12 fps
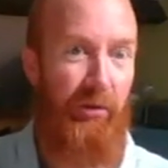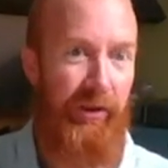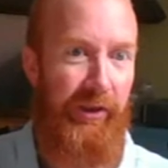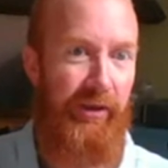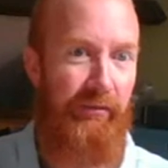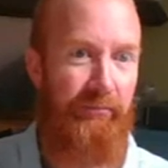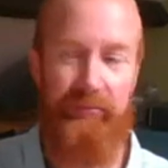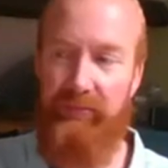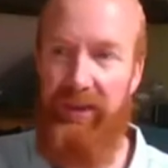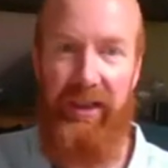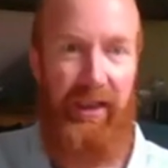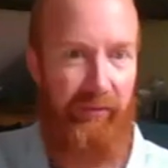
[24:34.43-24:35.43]
you,
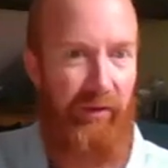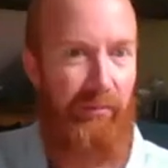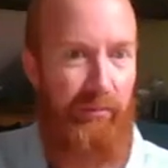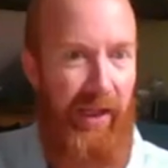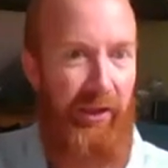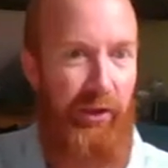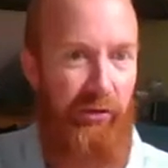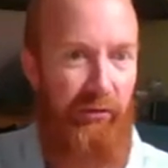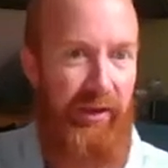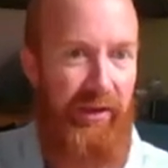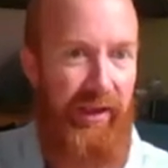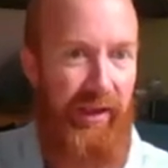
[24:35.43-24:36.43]
if I back your
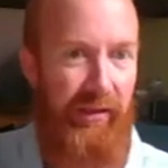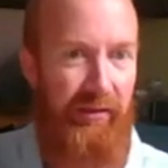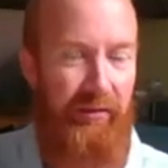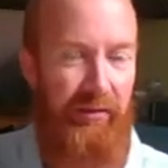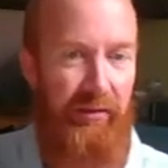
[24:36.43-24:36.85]
idea,